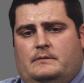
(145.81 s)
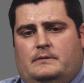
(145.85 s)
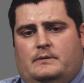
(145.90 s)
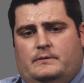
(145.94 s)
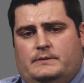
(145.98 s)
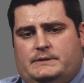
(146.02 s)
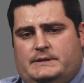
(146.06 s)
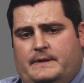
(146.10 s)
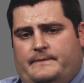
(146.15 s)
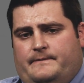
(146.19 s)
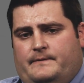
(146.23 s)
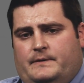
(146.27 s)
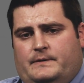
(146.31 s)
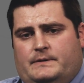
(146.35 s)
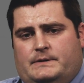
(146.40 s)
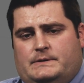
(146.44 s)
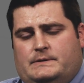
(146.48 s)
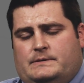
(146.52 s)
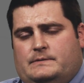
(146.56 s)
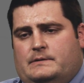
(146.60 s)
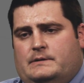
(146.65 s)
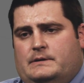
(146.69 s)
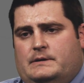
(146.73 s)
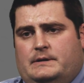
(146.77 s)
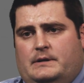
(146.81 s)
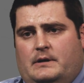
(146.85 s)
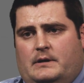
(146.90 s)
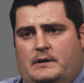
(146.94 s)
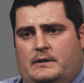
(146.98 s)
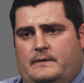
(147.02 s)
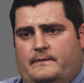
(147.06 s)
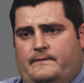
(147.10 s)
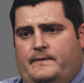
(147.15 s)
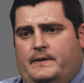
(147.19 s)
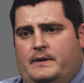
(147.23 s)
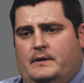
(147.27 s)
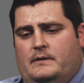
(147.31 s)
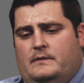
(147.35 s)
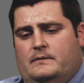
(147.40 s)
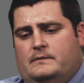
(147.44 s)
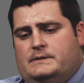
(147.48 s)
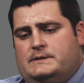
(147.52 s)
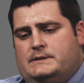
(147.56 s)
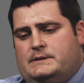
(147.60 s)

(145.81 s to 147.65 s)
Those efforts failed,